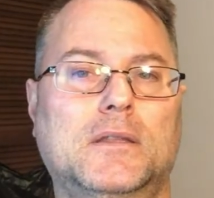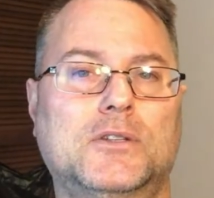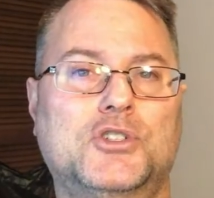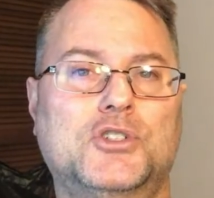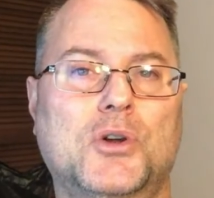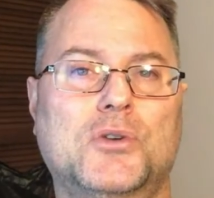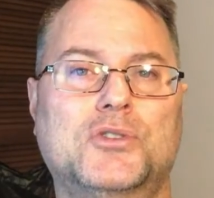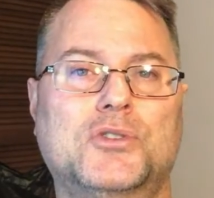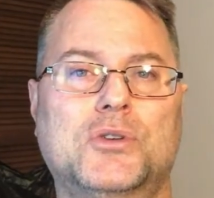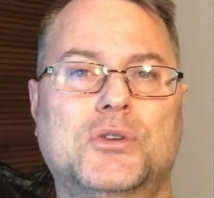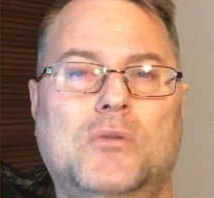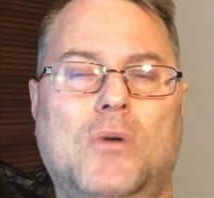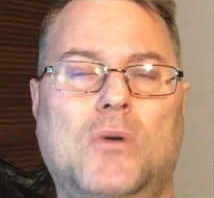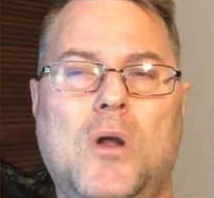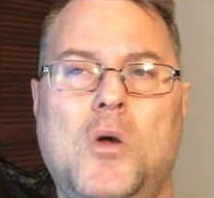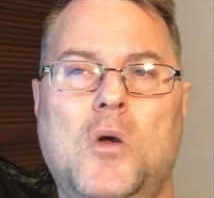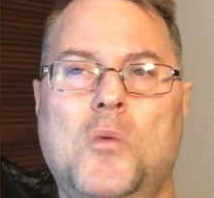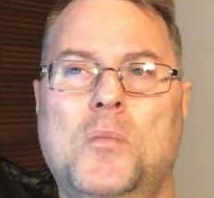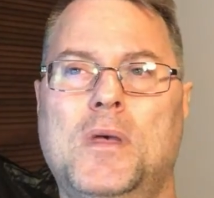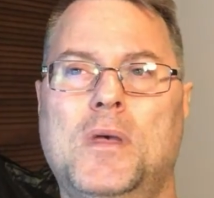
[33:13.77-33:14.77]
And
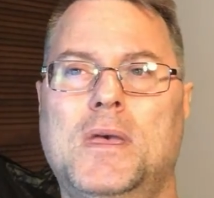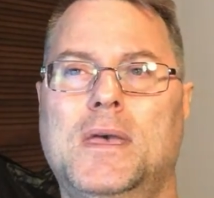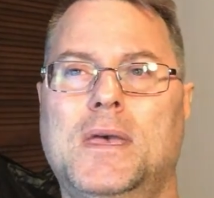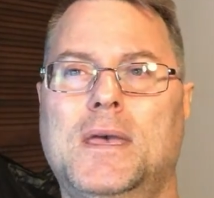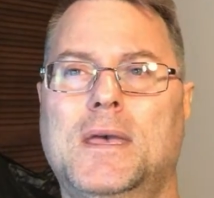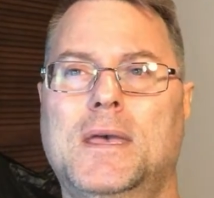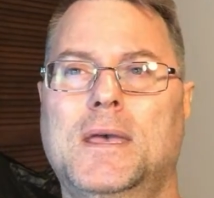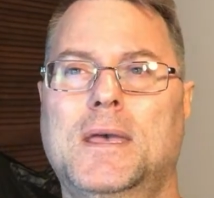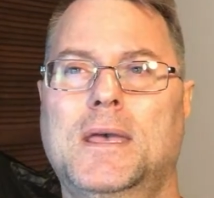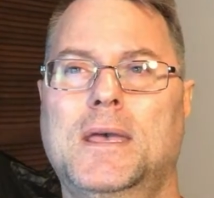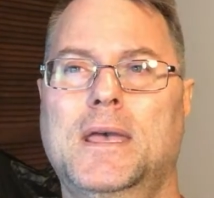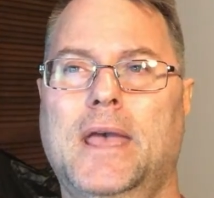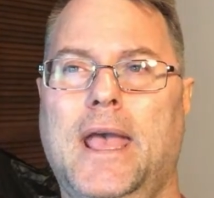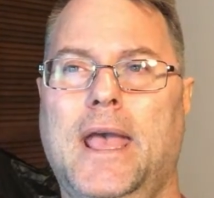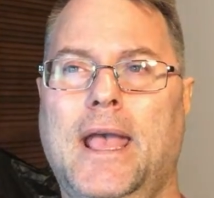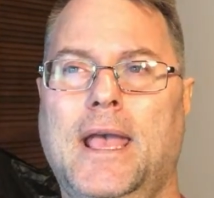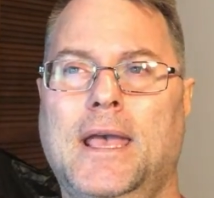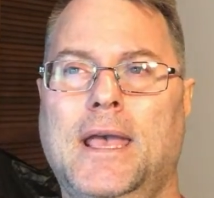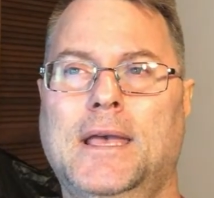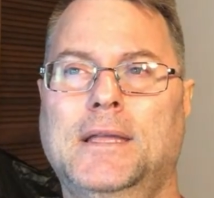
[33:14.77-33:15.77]
he's,
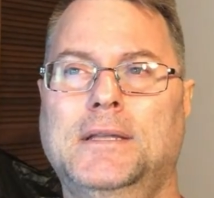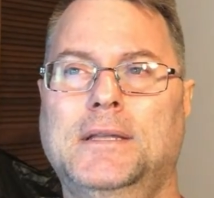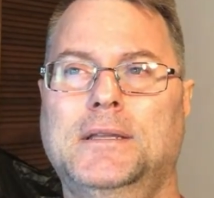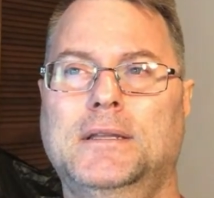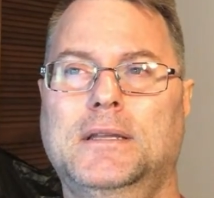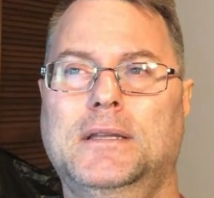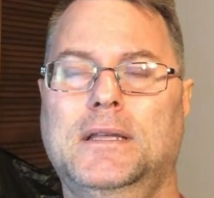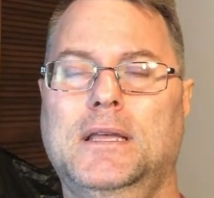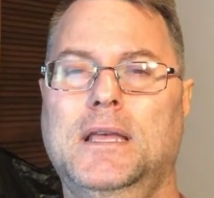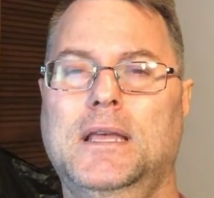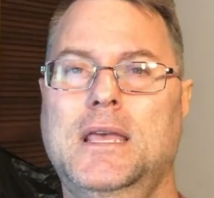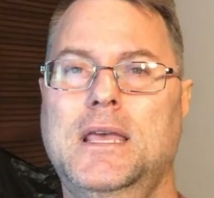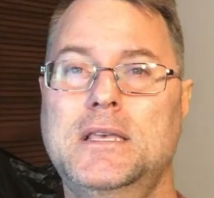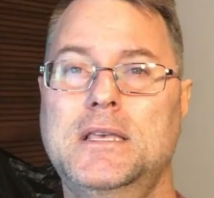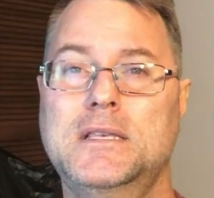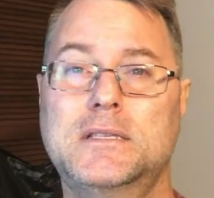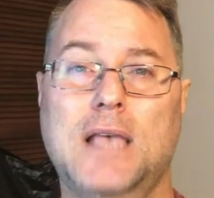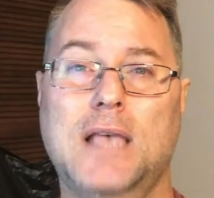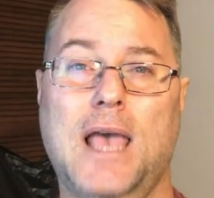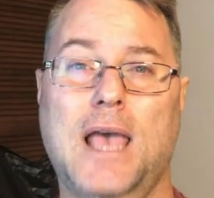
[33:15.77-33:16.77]
he's really
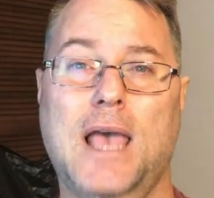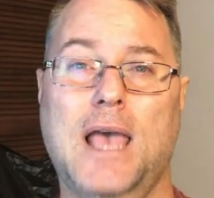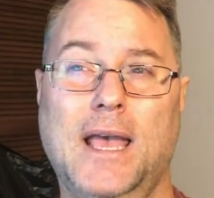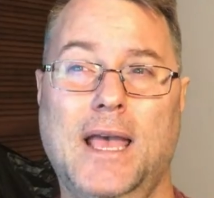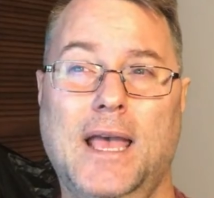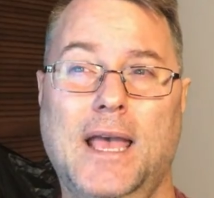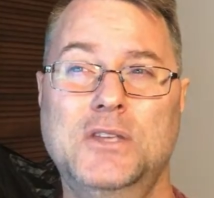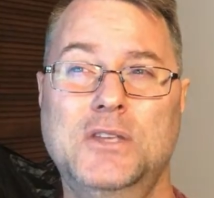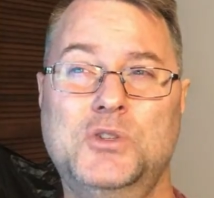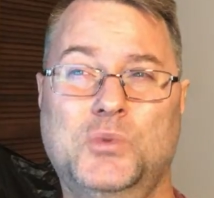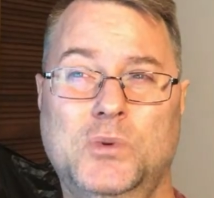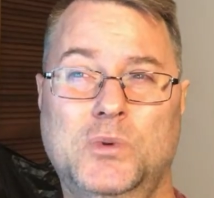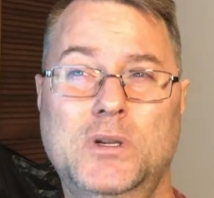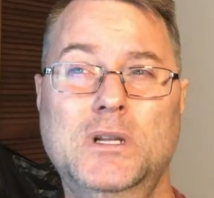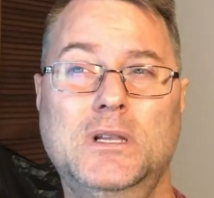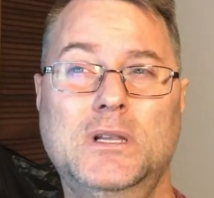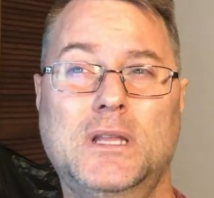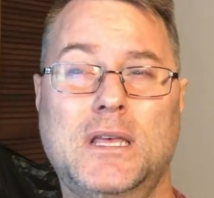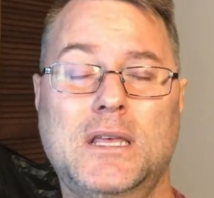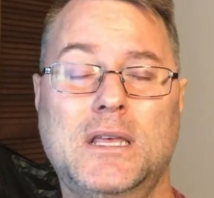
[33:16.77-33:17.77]
commending them to
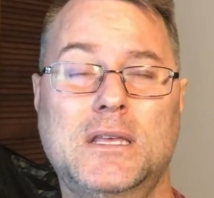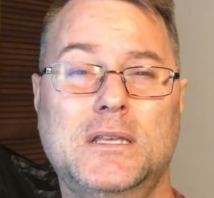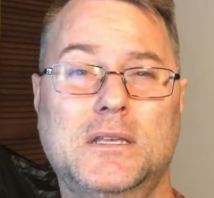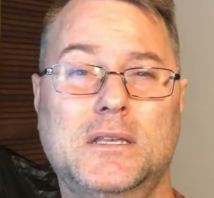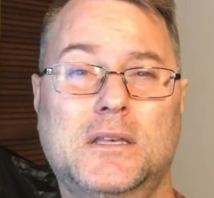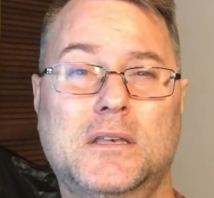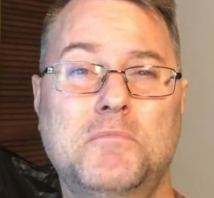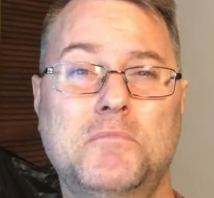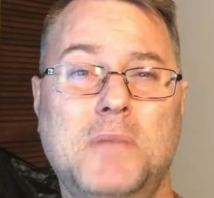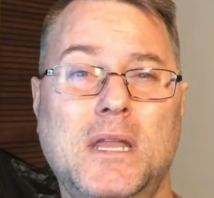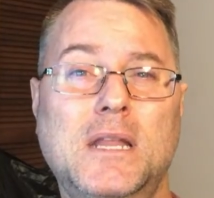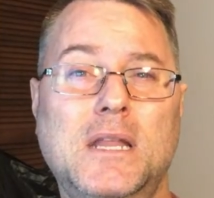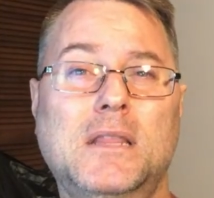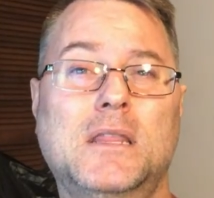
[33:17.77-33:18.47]
consider